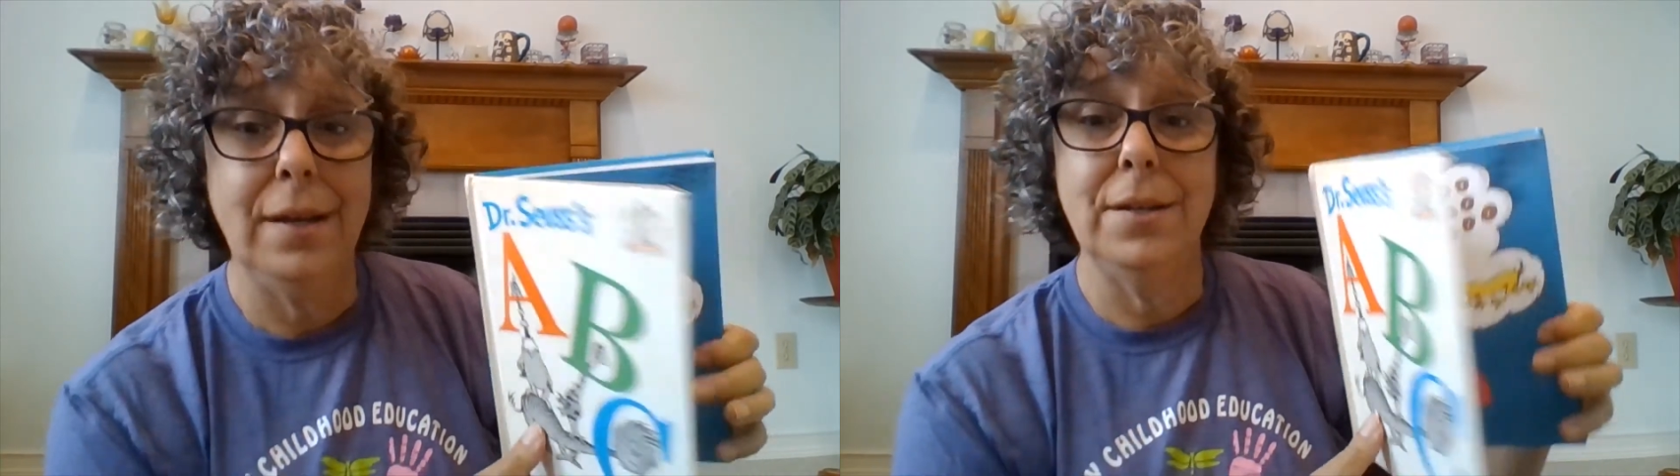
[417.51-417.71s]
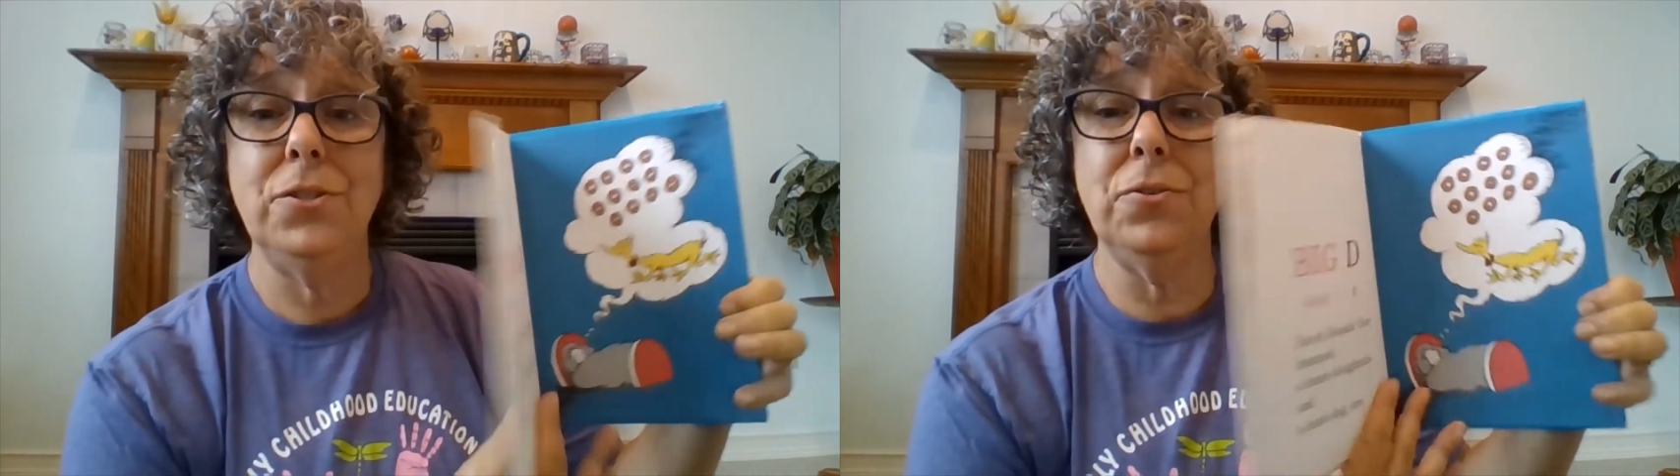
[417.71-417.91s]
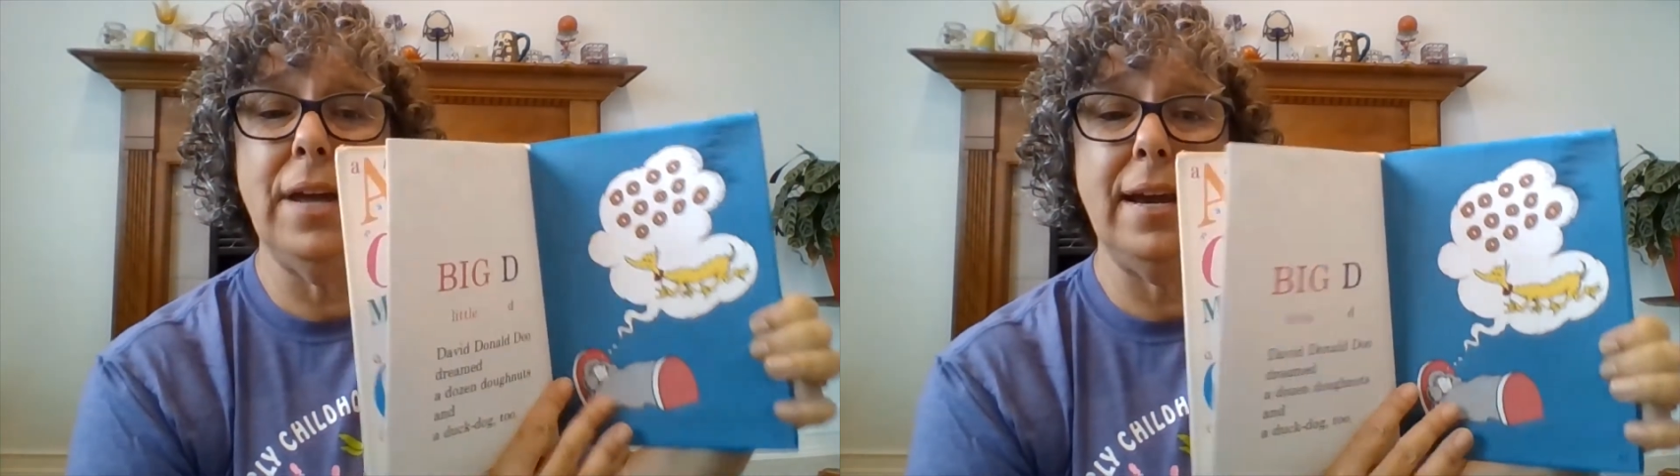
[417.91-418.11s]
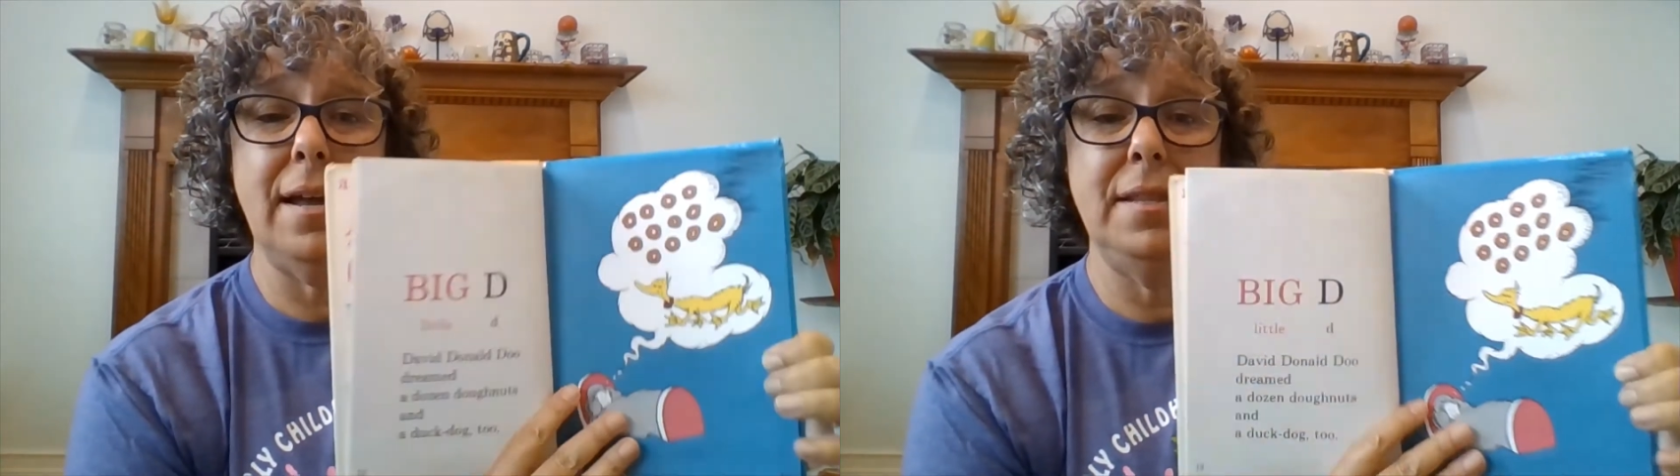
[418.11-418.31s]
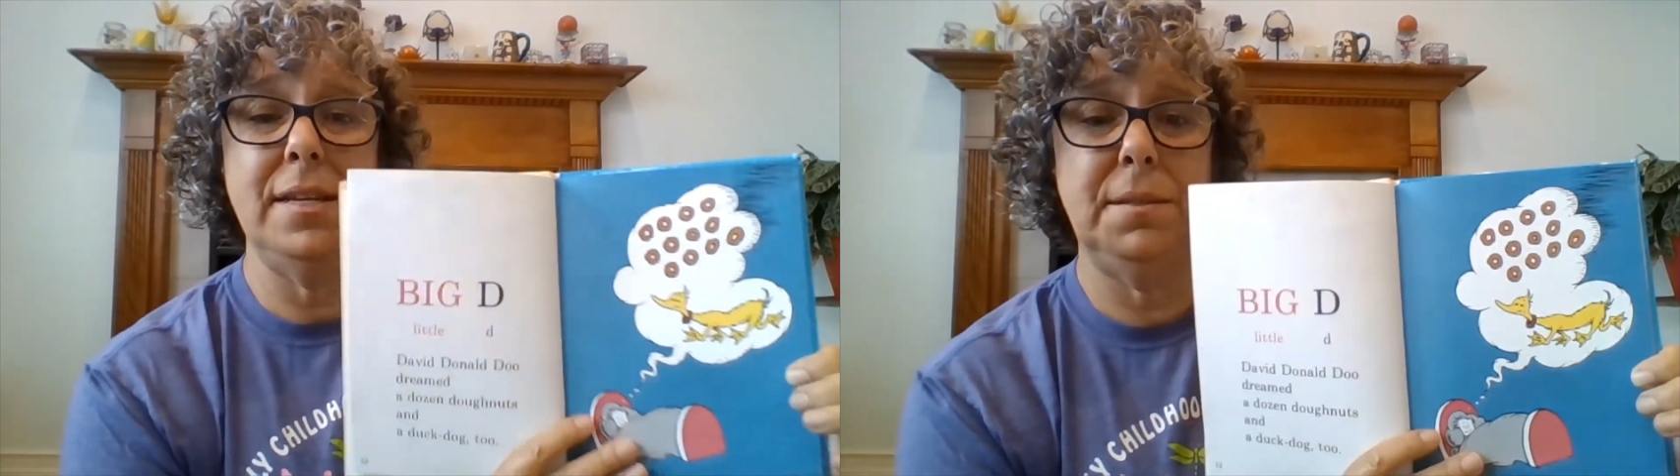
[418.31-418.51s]
So like
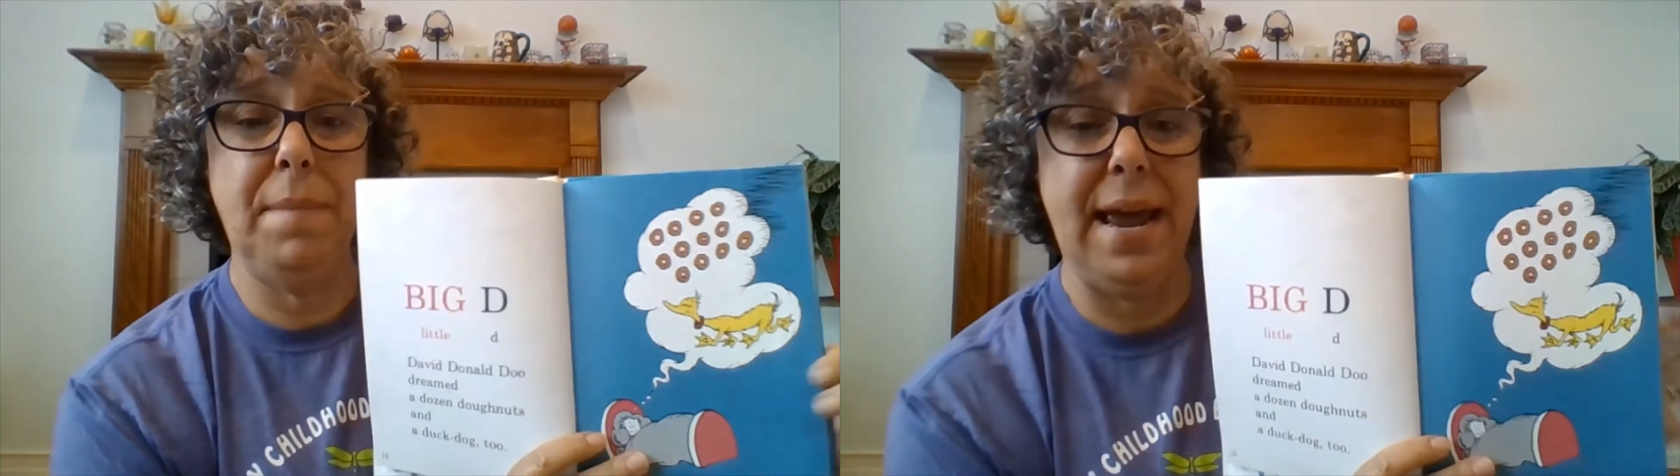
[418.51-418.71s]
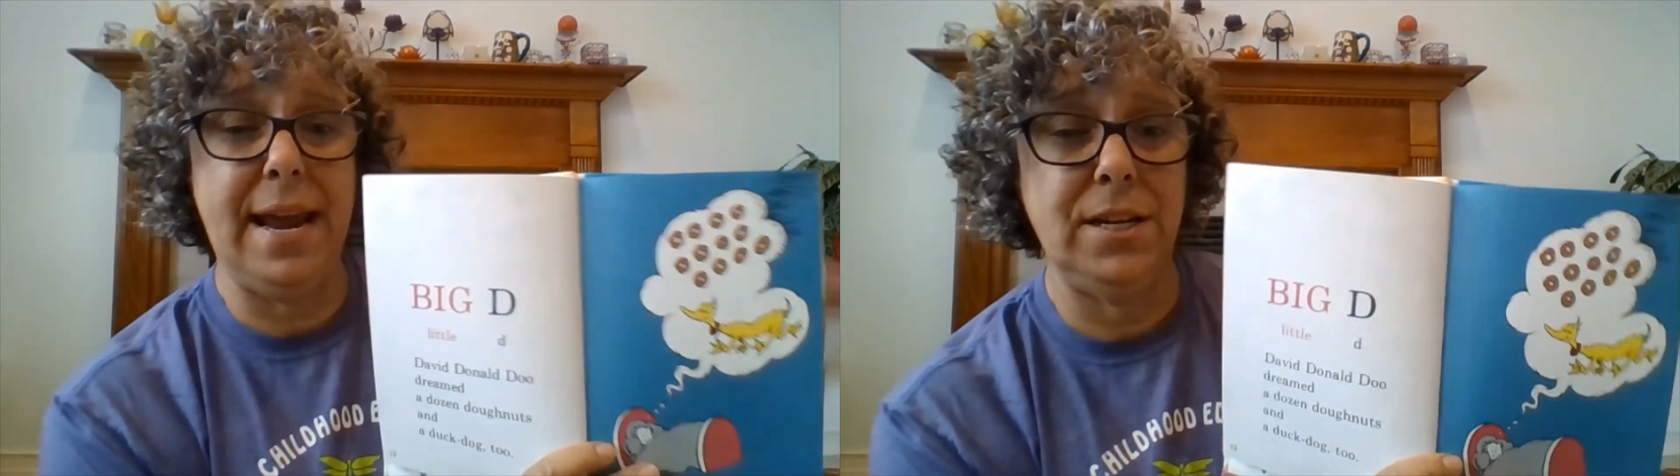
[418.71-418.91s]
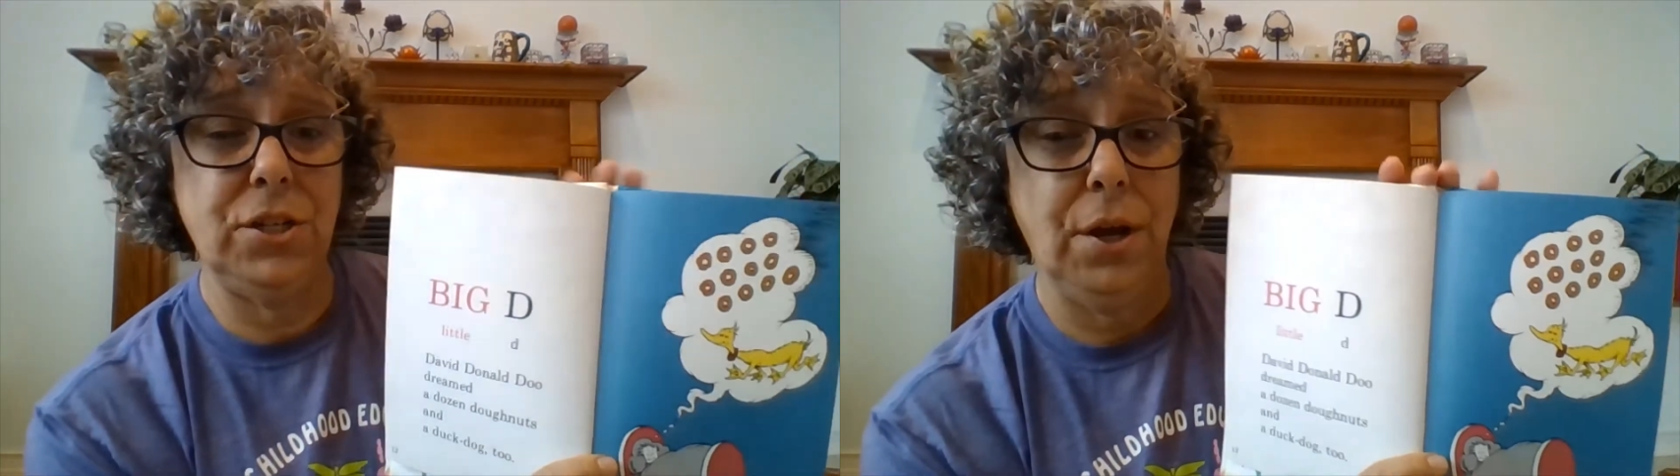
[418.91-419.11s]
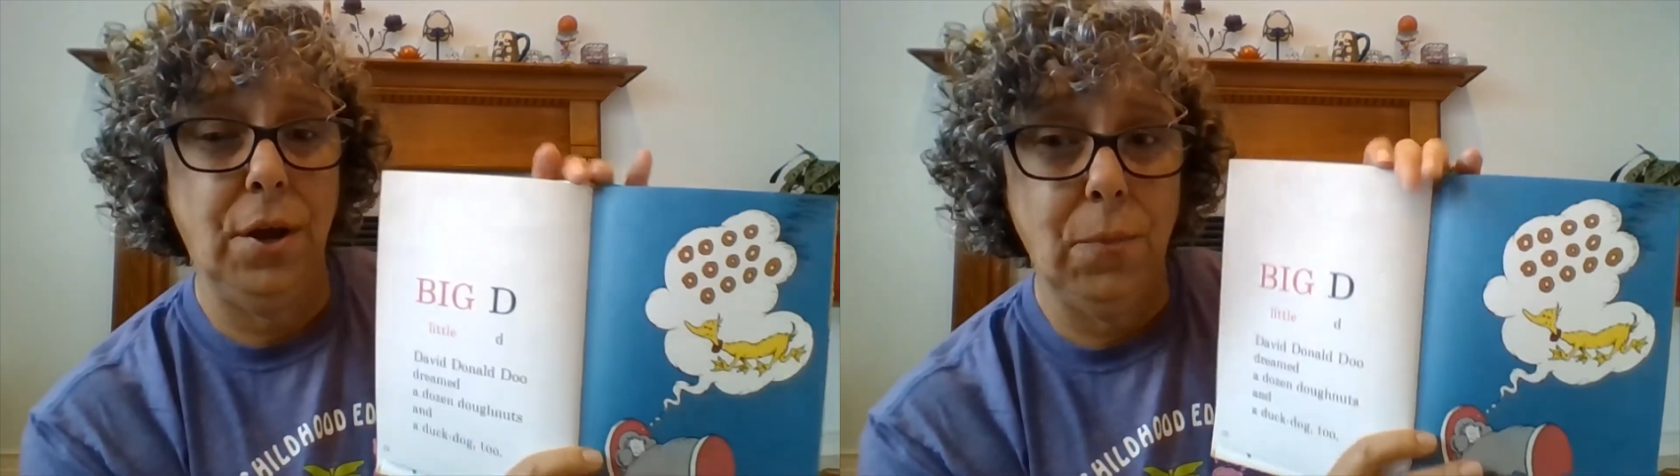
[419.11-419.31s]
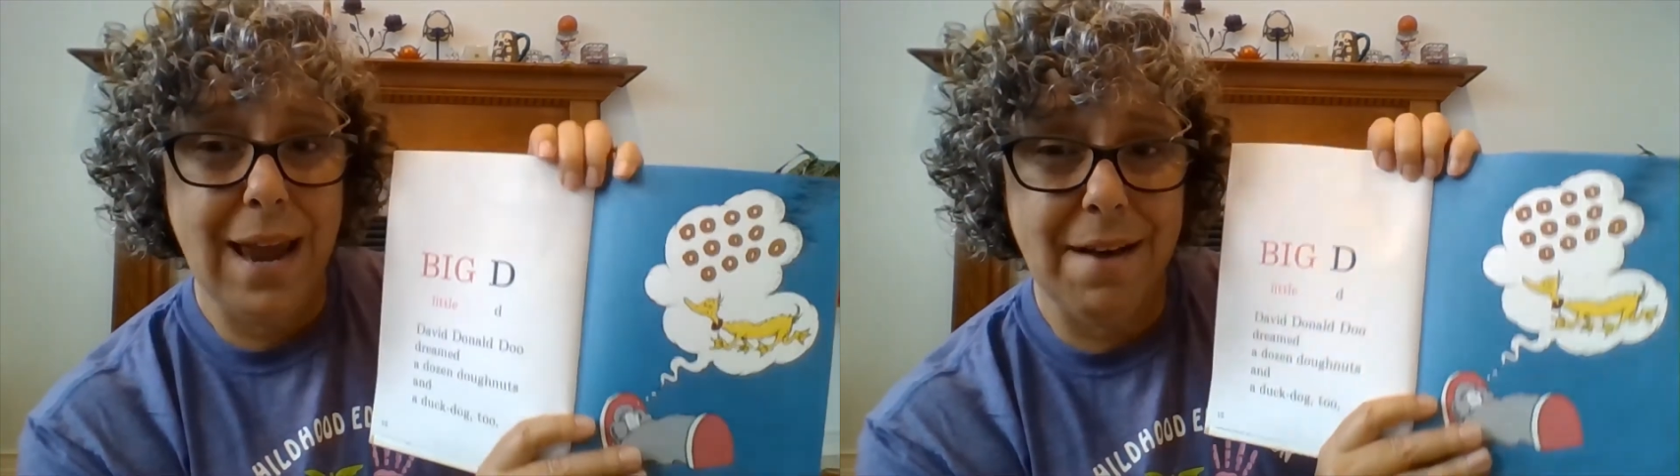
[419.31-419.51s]
on this page,
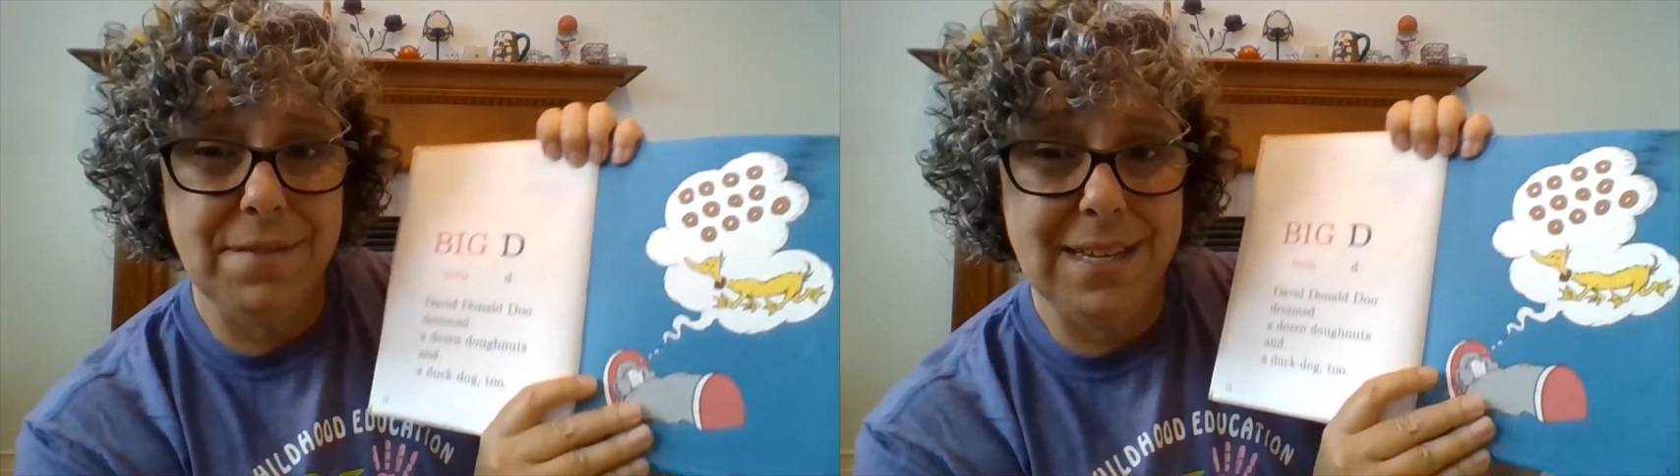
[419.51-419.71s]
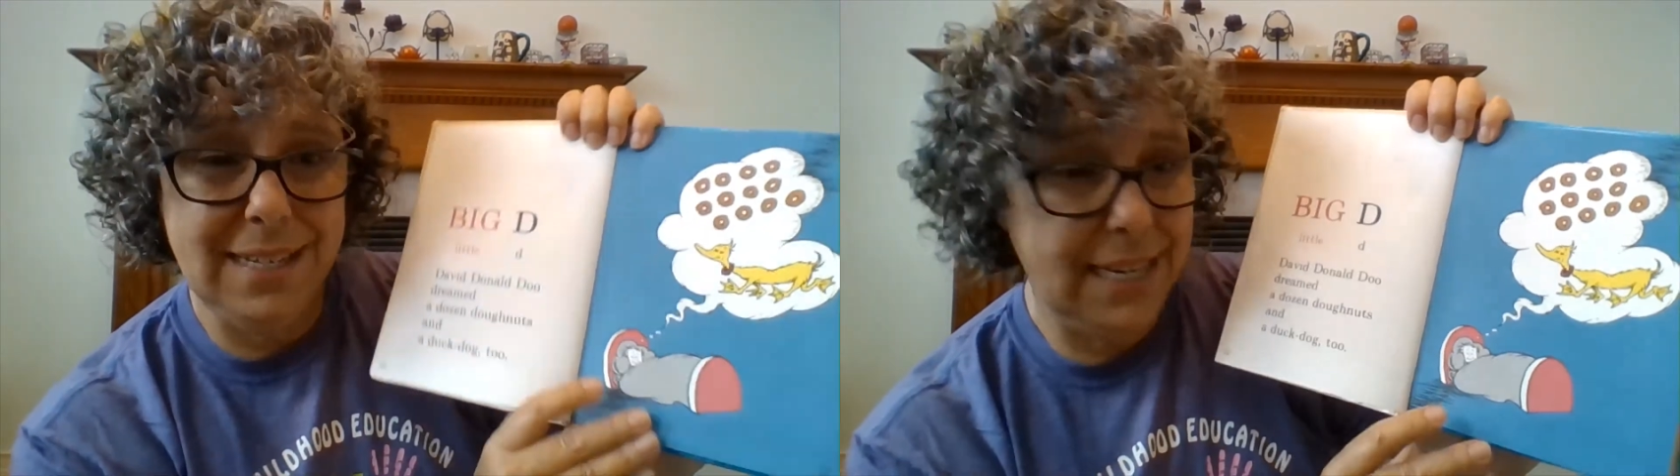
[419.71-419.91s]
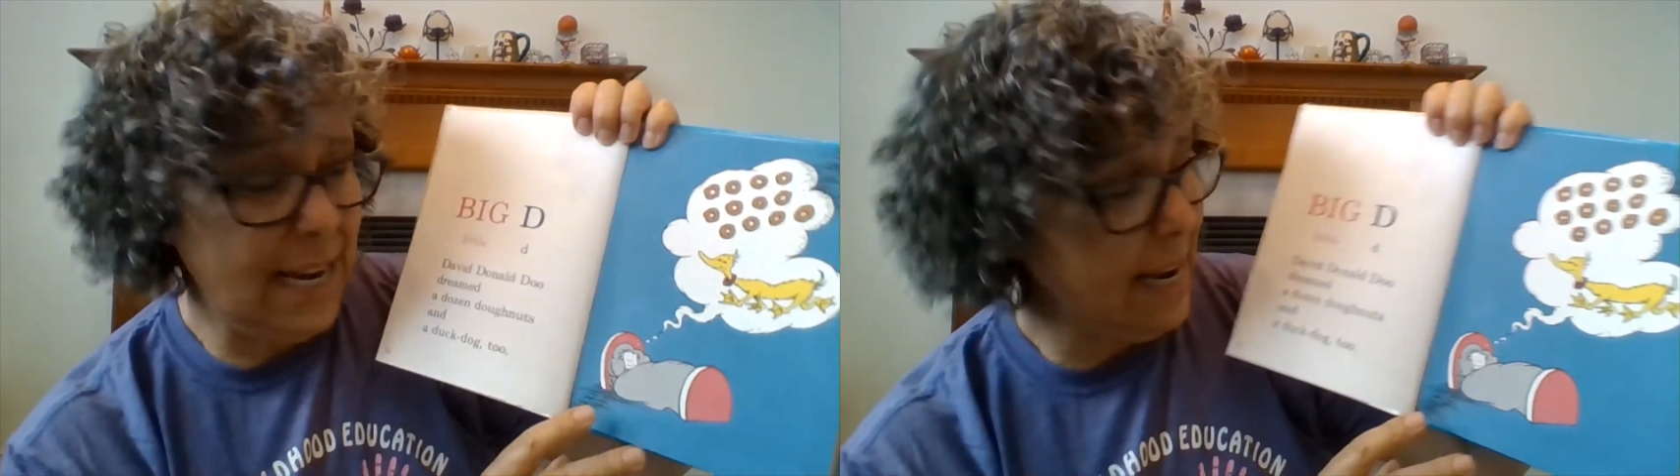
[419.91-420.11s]
we have the D